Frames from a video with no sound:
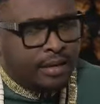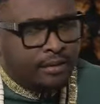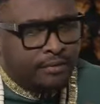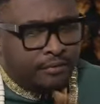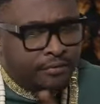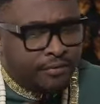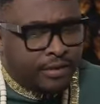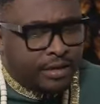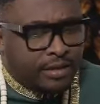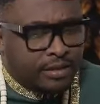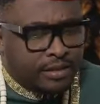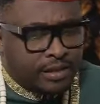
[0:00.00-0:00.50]

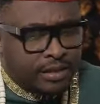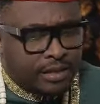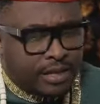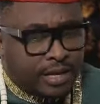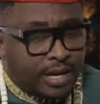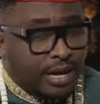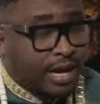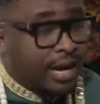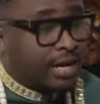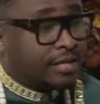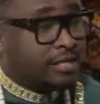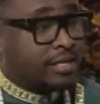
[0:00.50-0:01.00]
invited her,
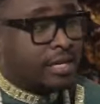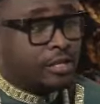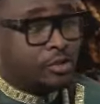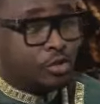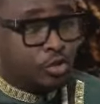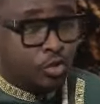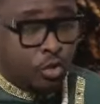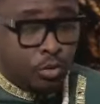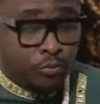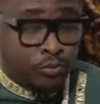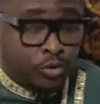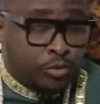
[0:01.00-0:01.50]
asked her
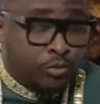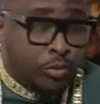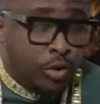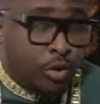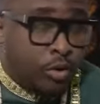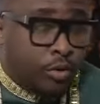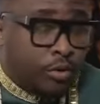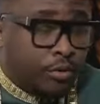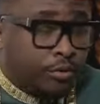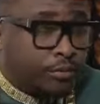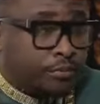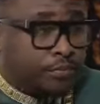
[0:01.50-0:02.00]
to come
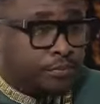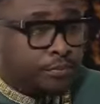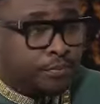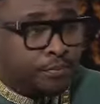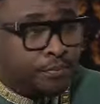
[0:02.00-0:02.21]
tomorrow.